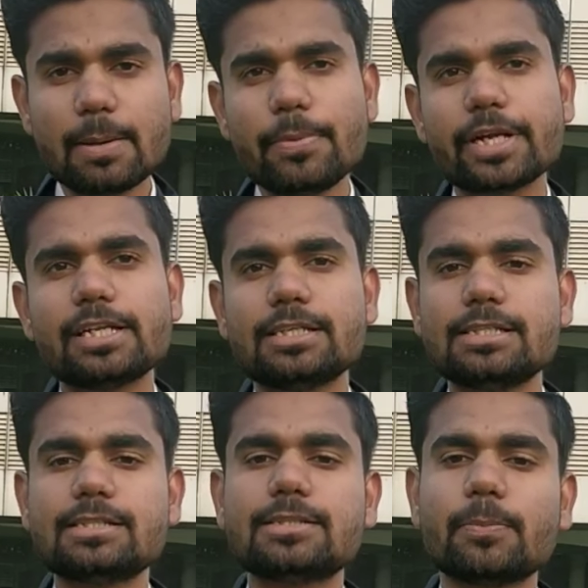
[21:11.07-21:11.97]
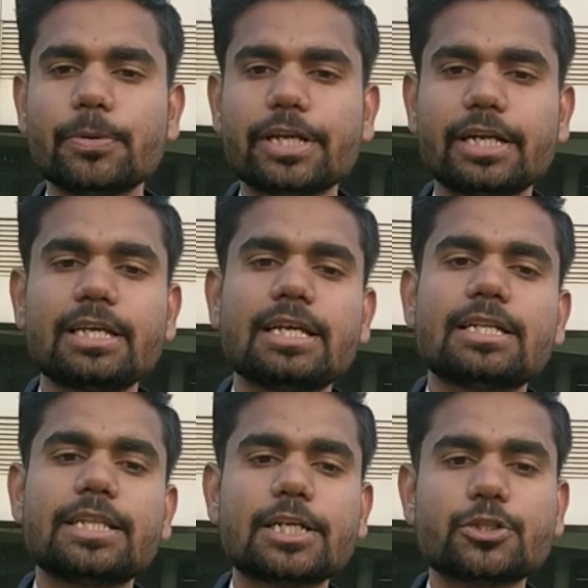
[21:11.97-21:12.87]
period is the period
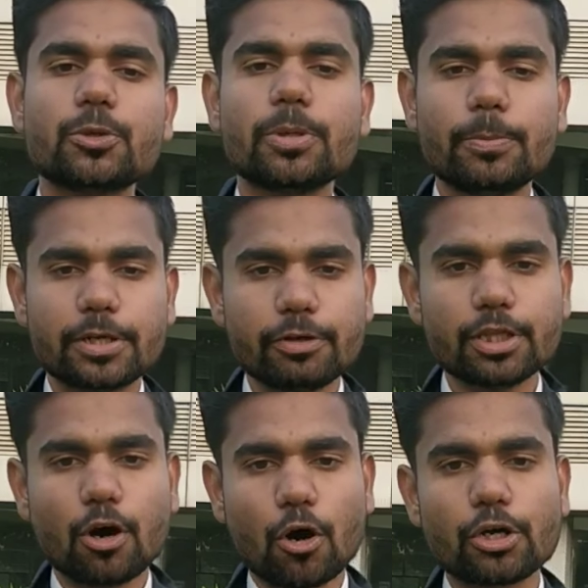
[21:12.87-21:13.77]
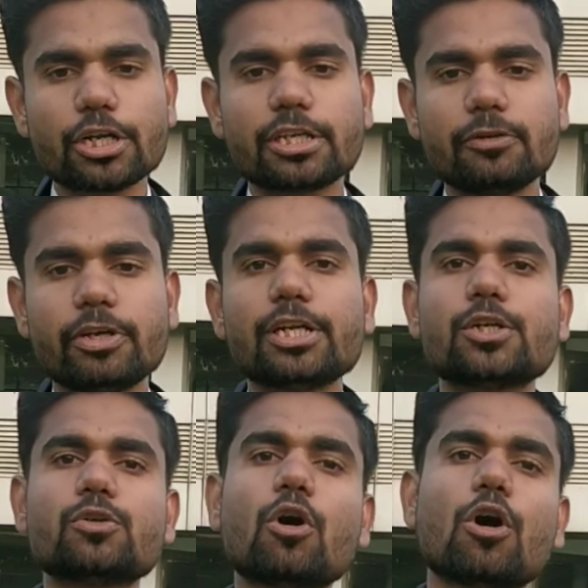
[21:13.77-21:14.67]
that should be between the order giving
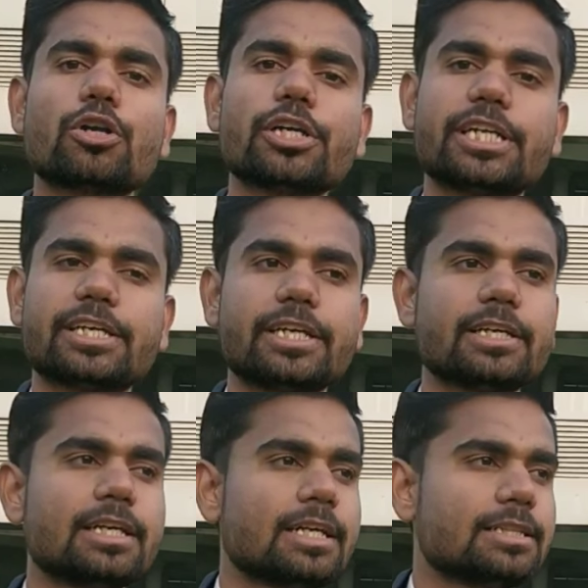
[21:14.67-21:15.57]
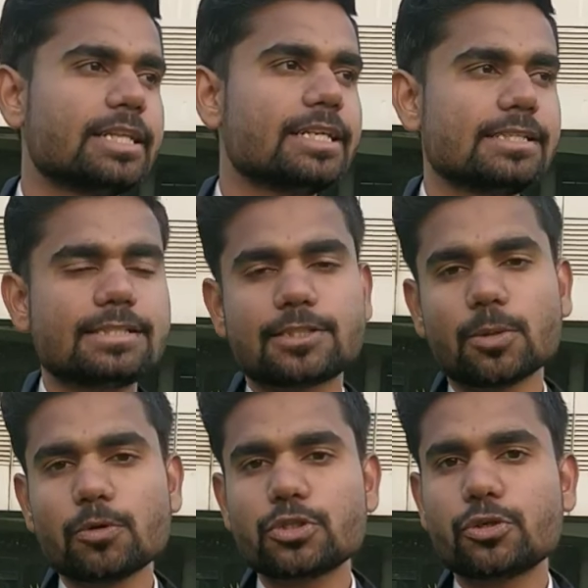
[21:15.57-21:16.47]
to order taking. That is,
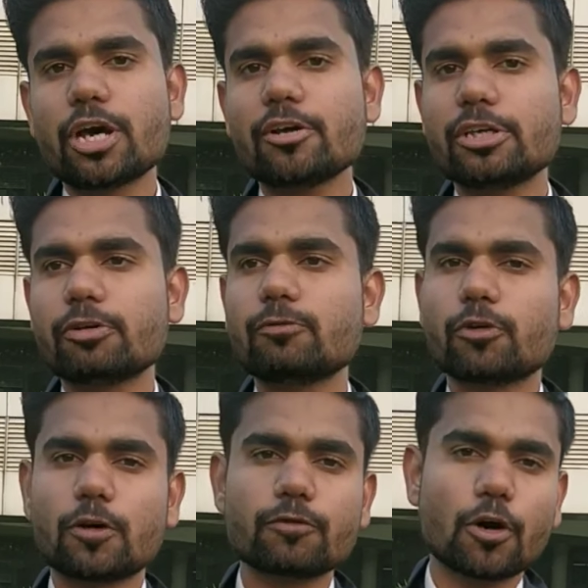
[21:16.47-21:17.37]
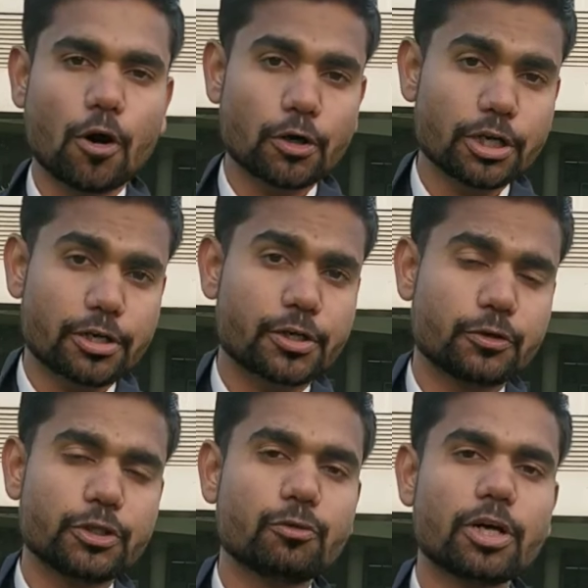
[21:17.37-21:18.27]
suppose you have given one of the order
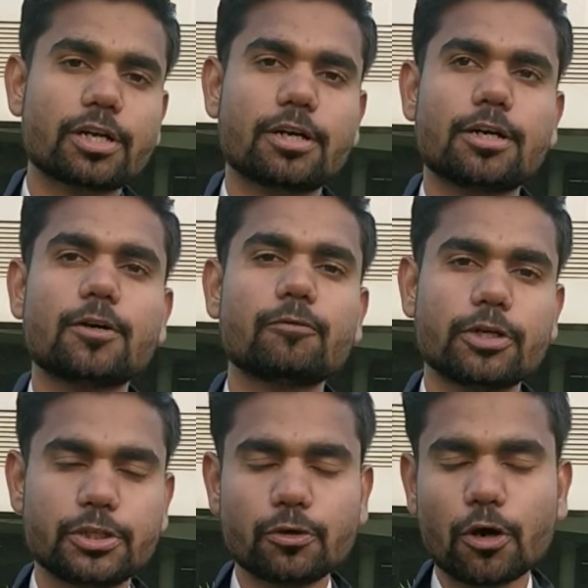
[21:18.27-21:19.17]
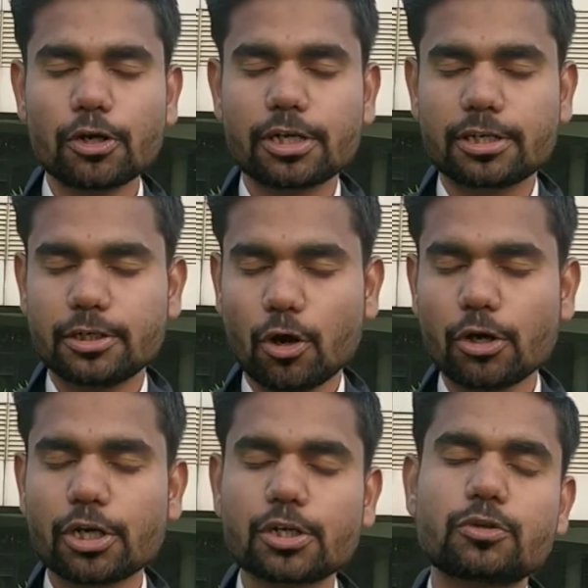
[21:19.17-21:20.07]
to you order
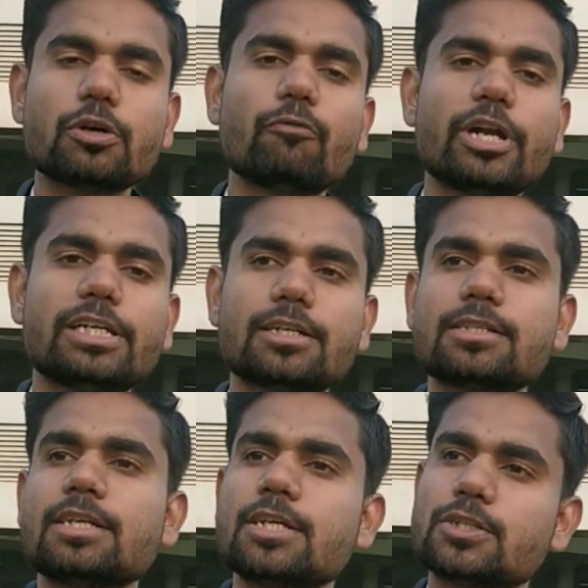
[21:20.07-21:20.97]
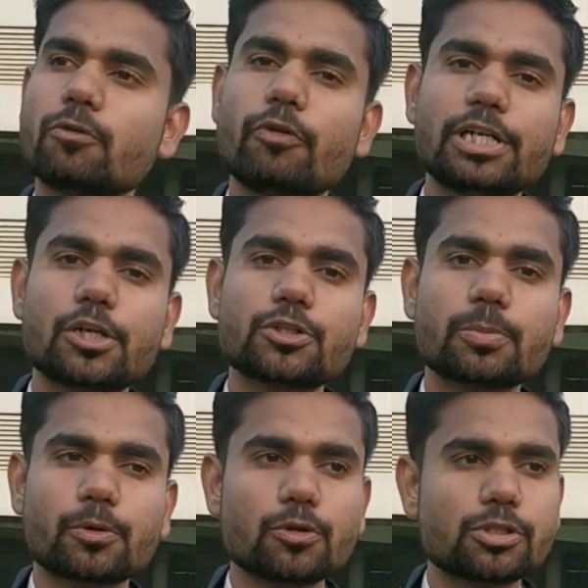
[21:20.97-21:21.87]
to the vendors. So vendor
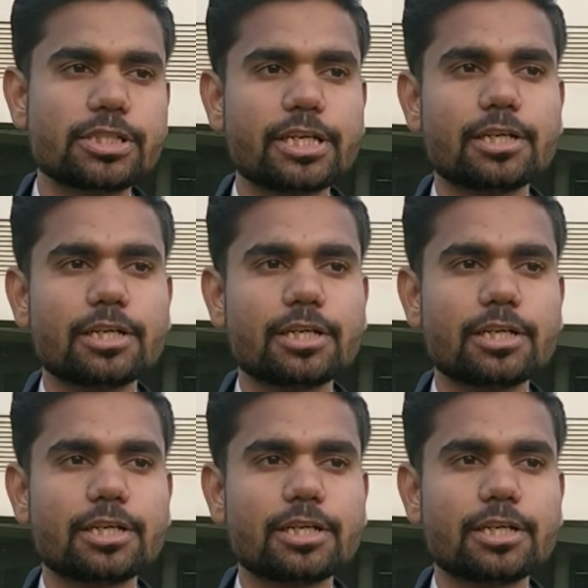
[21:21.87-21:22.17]
should produce